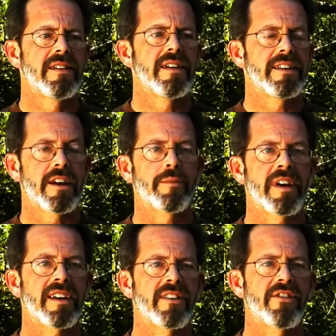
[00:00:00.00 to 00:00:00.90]
He told me
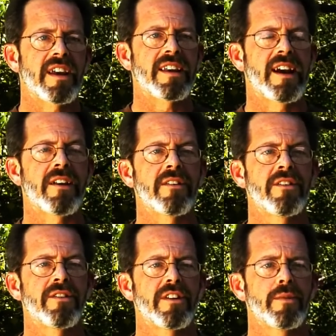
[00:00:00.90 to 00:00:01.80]
I could check it out on
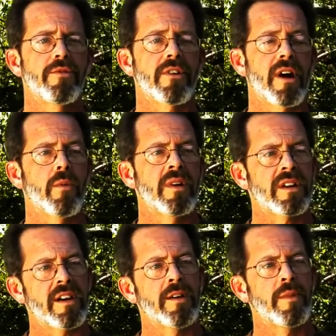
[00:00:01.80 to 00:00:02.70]
YouTube so I went
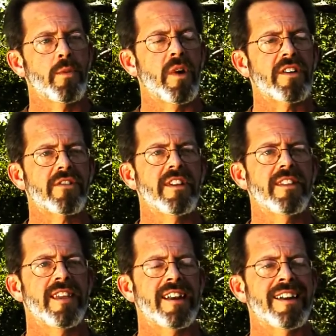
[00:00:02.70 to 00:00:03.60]
home and watched it that